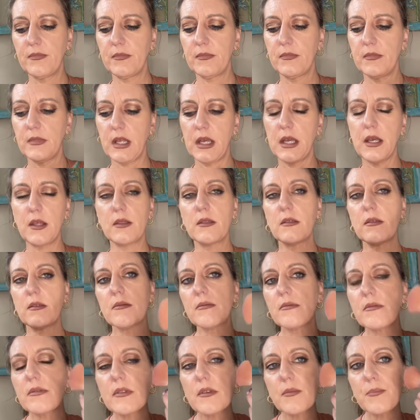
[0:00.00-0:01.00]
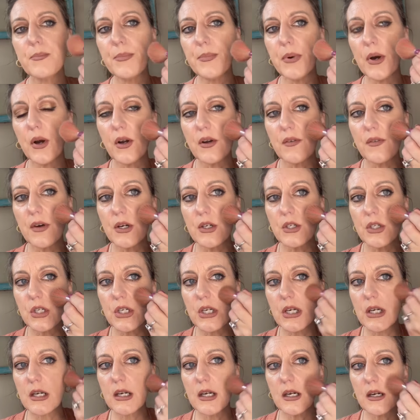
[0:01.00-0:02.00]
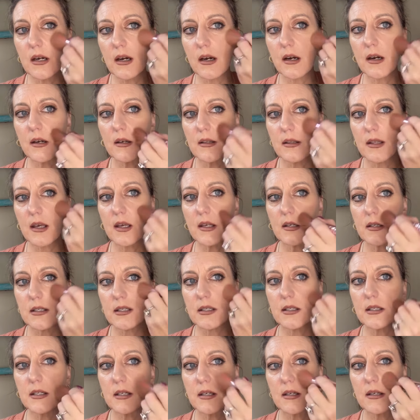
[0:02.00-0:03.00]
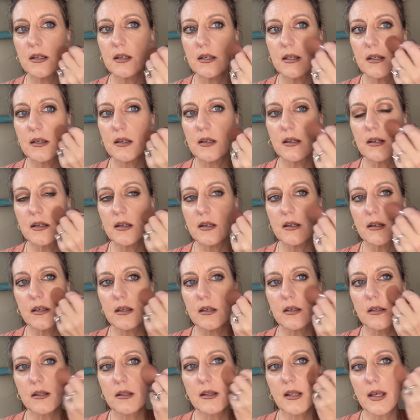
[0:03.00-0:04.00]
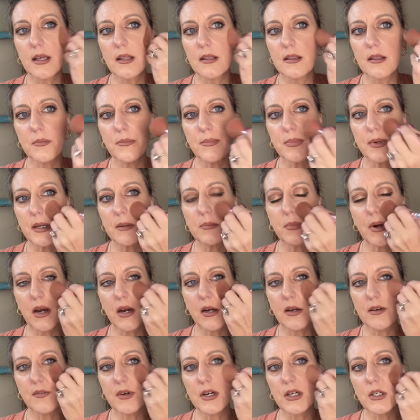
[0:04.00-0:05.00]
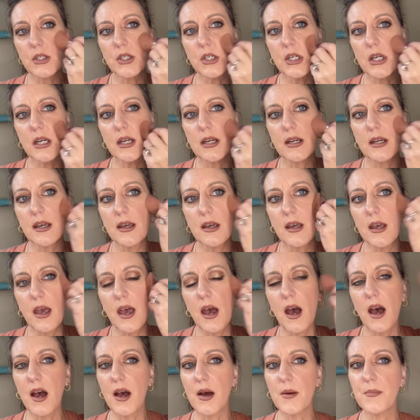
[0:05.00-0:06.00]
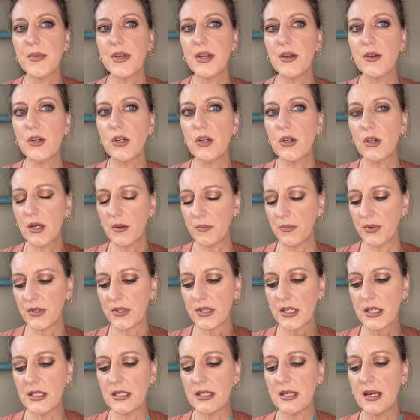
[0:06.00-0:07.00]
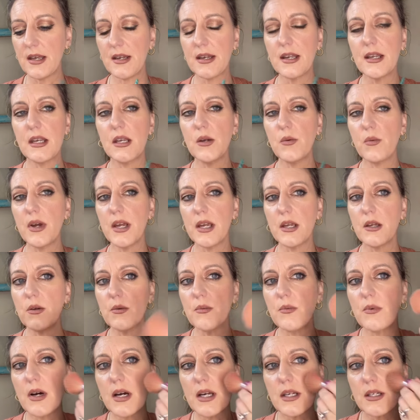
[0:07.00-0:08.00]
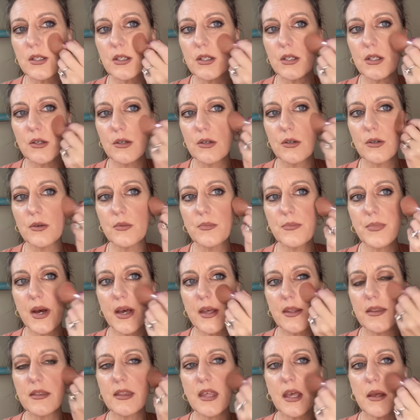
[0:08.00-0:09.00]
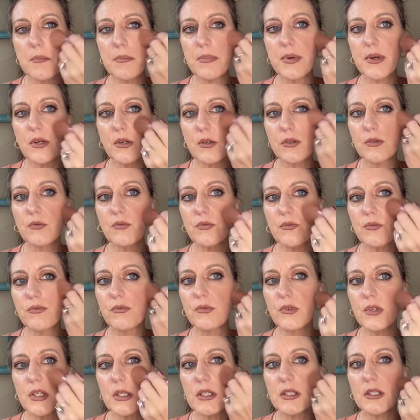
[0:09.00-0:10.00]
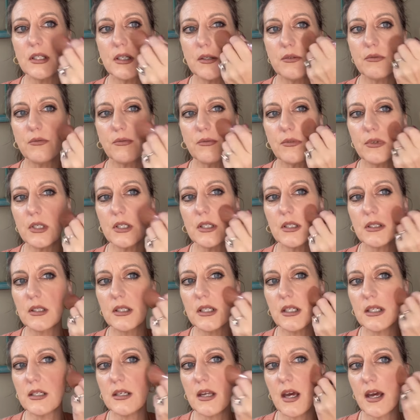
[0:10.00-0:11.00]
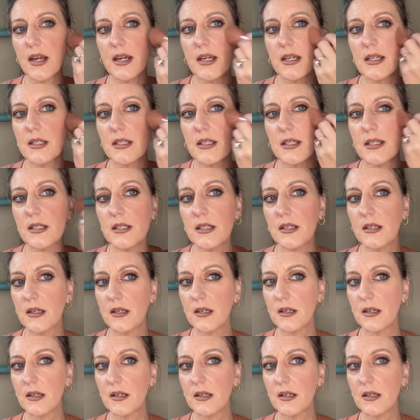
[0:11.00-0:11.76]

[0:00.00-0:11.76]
like the part of our cheek here that's like the big part of our cheek. Now you can put these on any way you want to, but they build really, really nice.